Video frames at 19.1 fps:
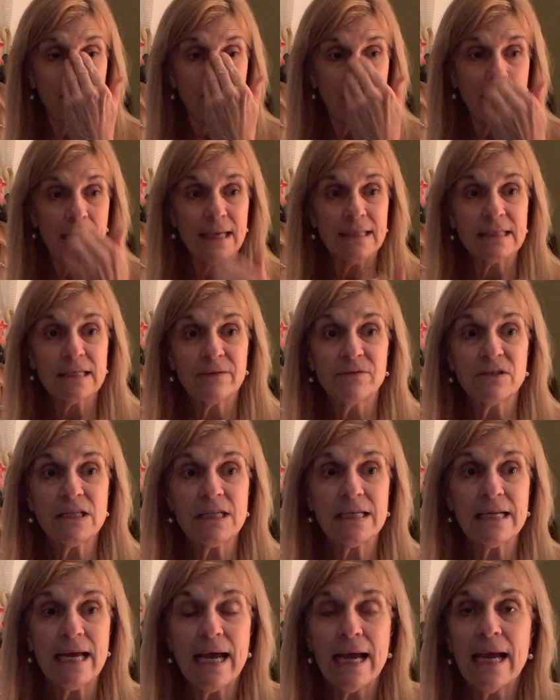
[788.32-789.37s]
As of
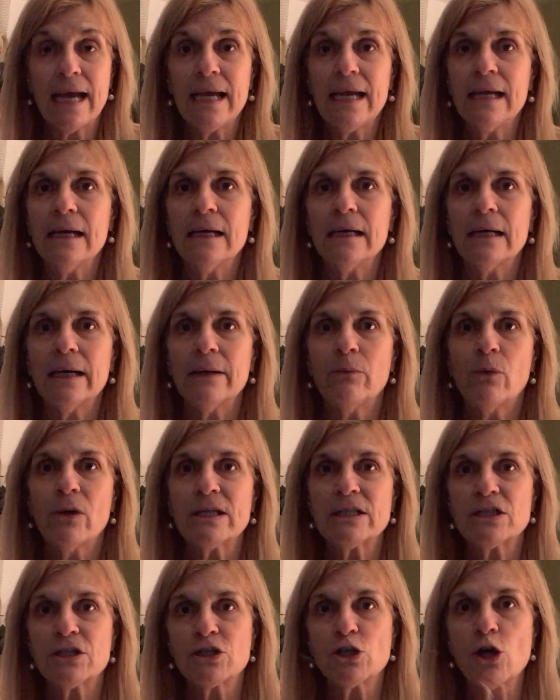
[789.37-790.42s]
today, I
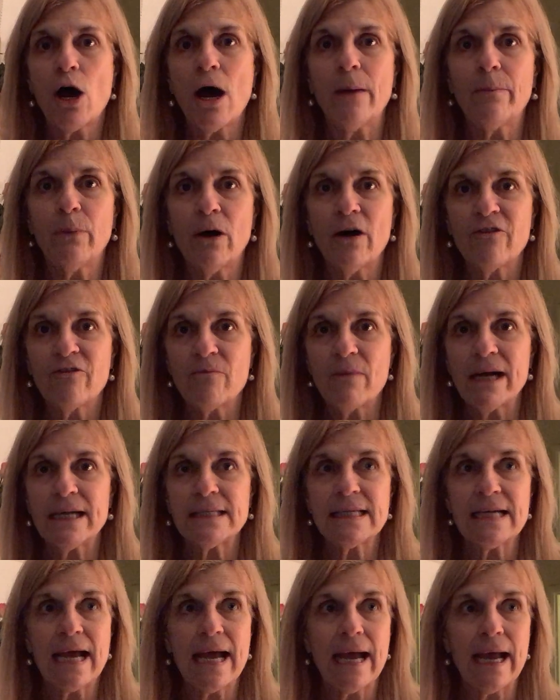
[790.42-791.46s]
went to top off my
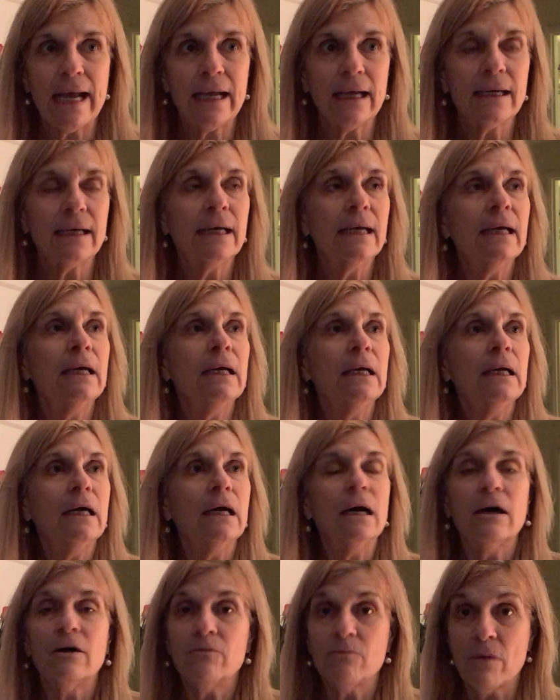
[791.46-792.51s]
tank
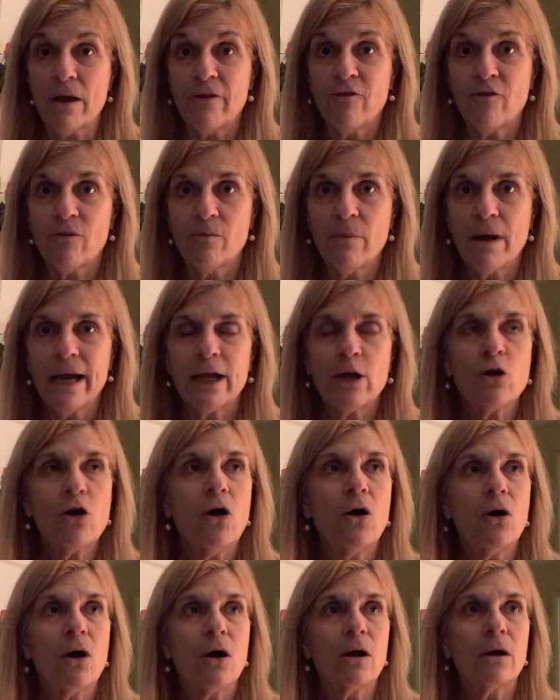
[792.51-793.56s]
for my
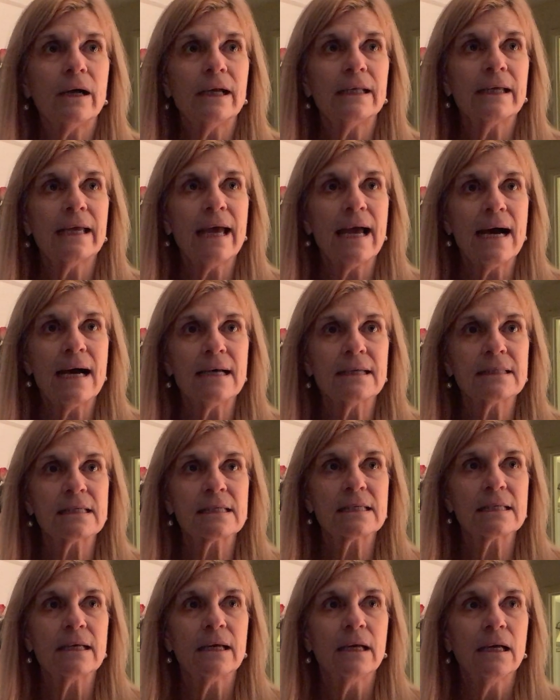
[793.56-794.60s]
car, and
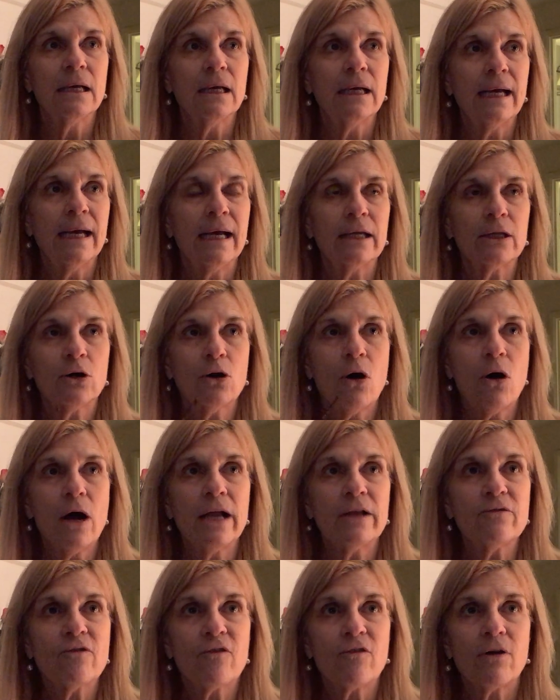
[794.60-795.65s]
gas had
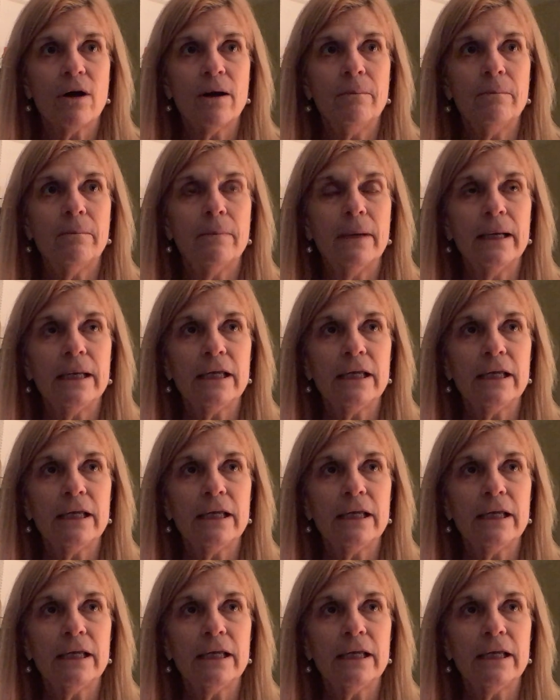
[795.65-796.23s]
gone from